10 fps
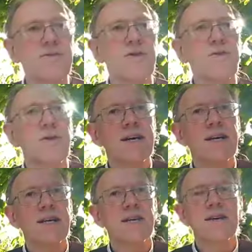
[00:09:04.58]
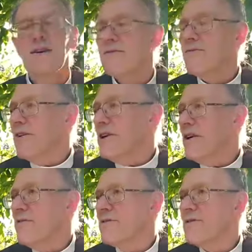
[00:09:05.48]
than the wicked. Very
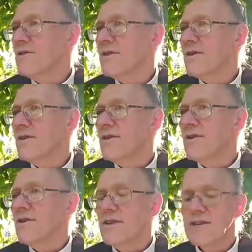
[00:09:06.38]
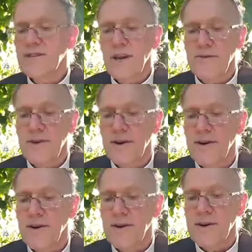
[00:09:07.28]
often, they suffer.
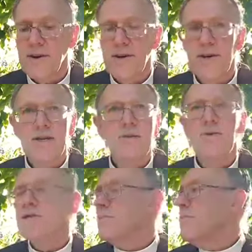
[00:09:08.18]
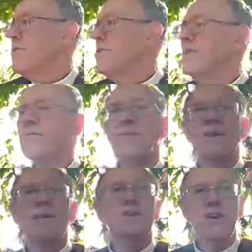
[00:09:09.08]
So what's the point of
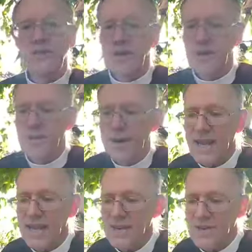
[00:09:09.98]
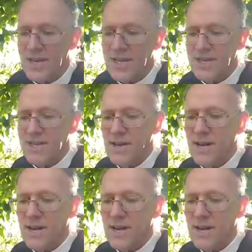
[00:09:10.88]
being sorry about our sins?